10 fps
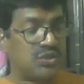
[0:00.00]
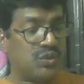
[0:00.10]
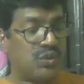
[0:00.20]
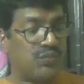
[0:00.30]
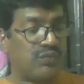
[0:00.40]
to
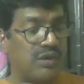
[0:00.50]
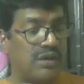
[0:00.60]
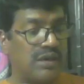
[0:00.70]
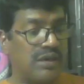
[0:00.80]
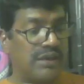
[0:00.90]
go
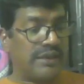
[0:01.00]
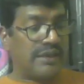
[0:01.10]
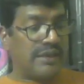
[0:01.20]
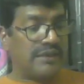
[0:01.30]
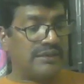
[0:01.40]
for
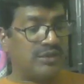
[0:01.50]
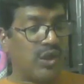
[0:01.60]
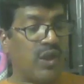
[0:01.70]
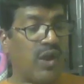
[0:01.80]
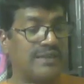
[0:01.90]

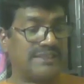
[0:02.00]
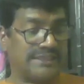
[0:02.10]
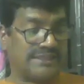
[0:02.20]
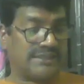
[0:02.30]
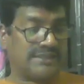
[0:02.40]

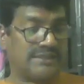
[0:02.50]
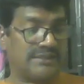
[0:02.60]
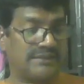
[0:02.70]
dialysis